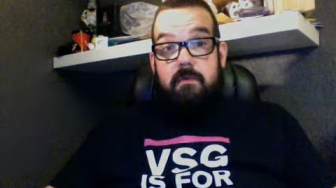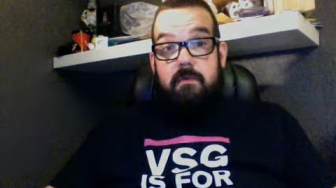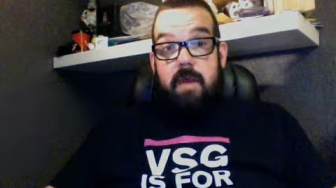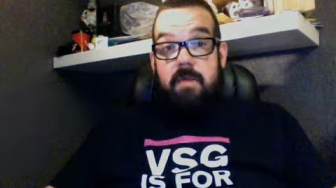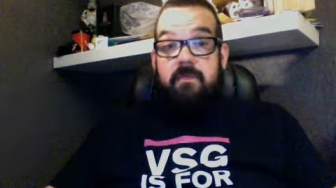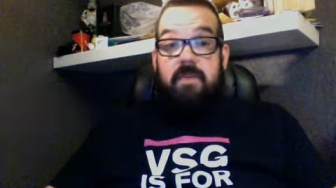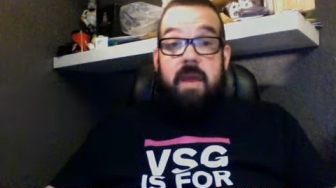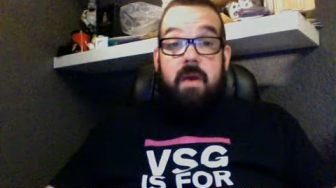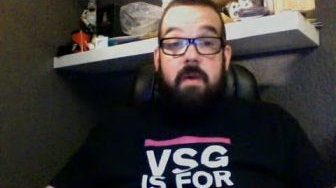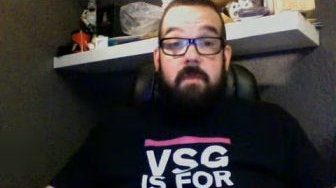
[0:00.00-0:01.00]
as of
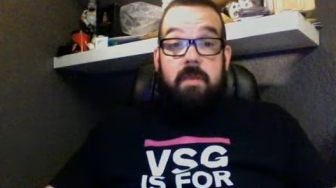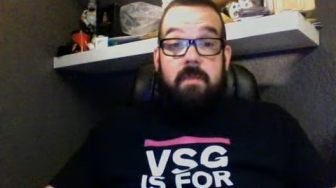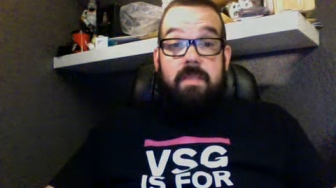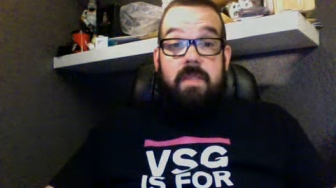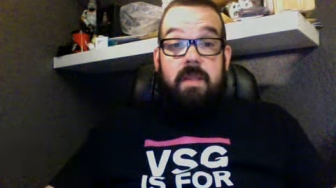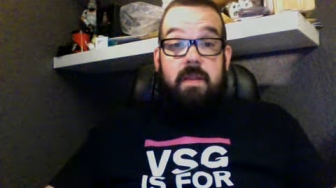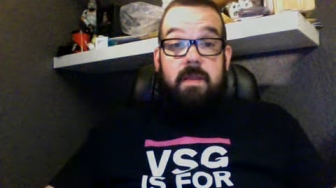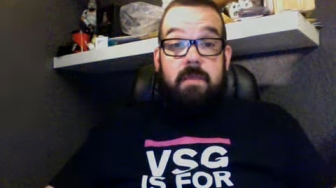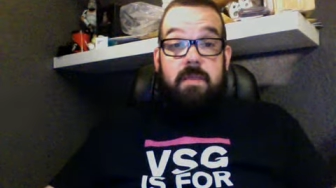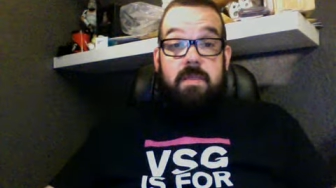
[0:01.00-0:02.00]
now, I'm going to be selling
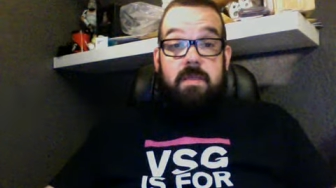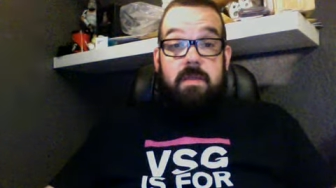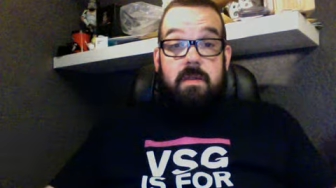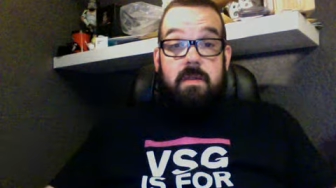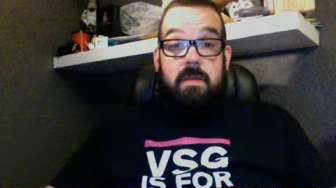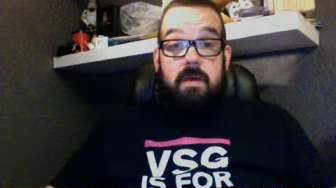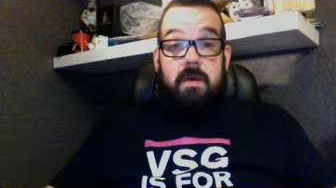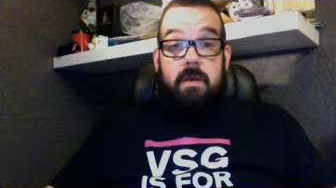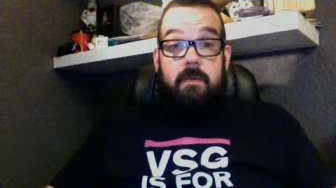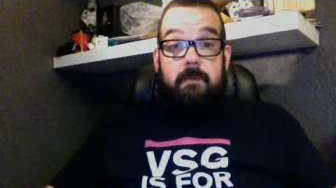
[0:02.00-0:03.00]
them until
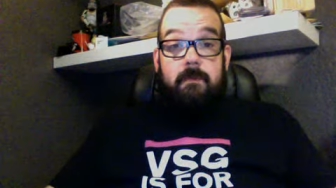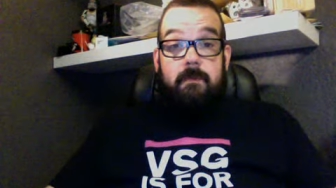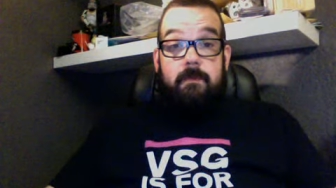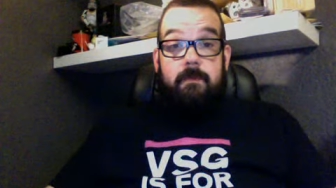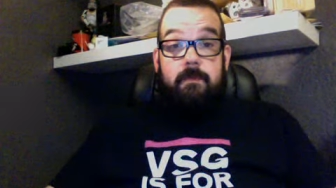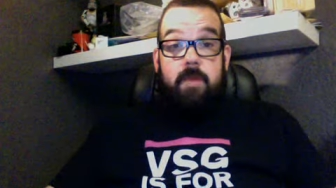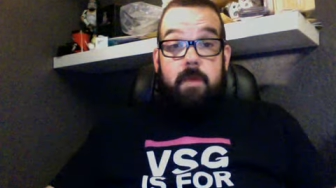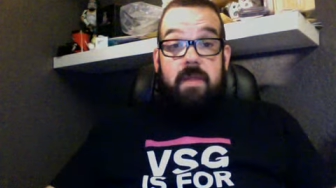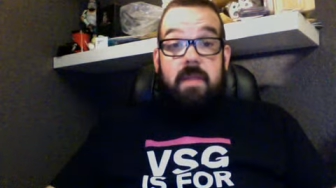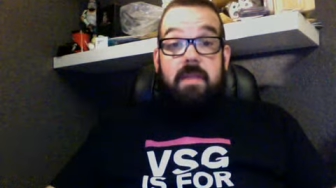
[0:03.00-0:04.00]
um, probably
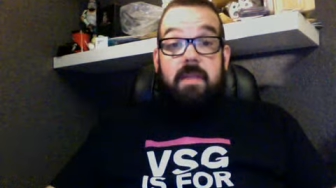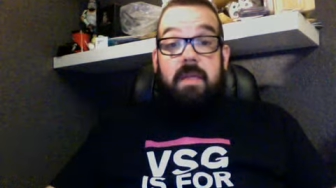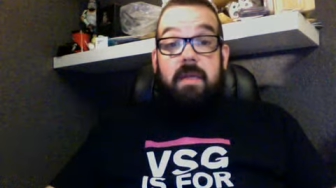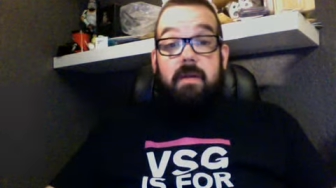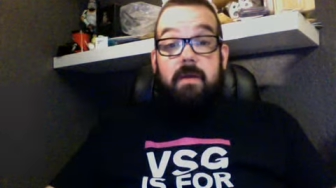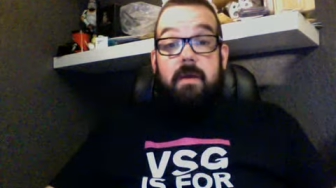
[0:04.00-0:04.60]
the end of the year.